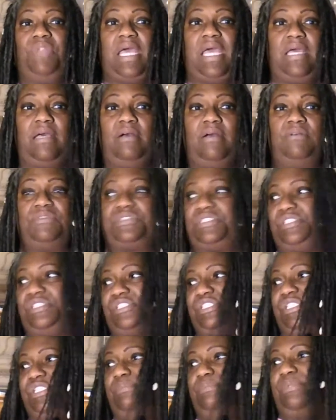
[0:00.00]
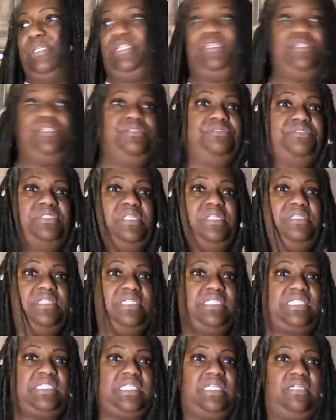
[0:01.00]
now since she been
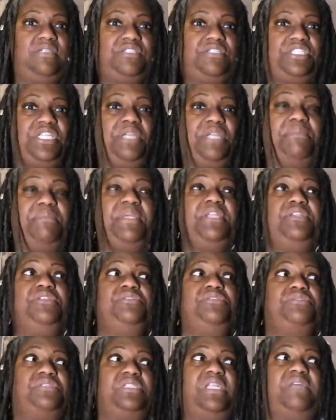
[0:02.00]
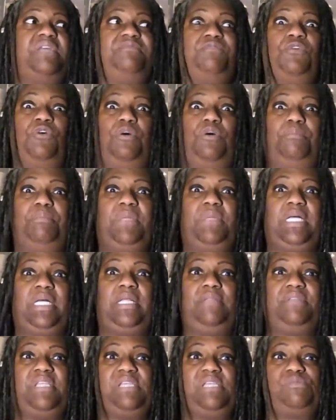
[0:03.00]
using this here, she been using it for a
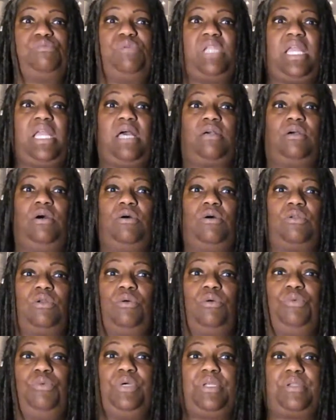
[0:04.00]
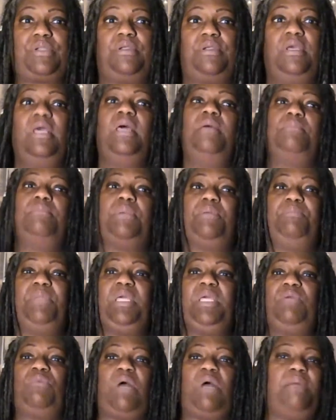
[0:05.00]
month. That's when I caught up with her.
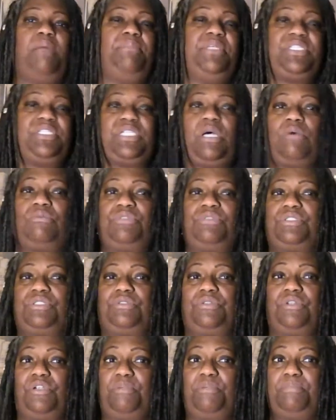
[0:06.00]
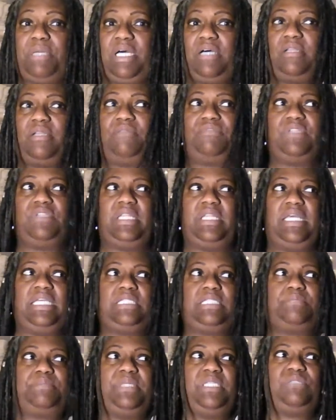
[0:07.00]
But meanwhile, I've been talking to her about it for the
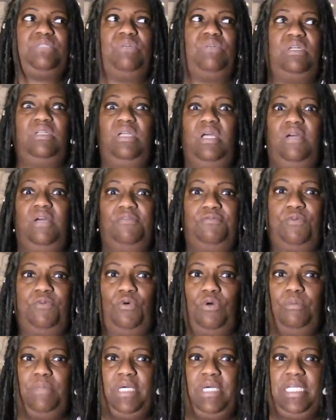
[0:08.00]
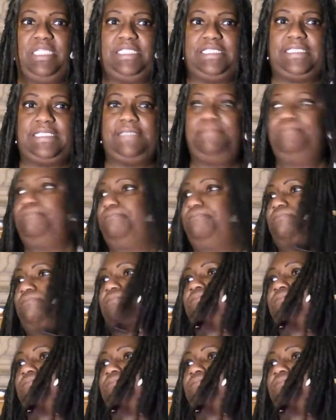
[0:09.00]
last past 4 months.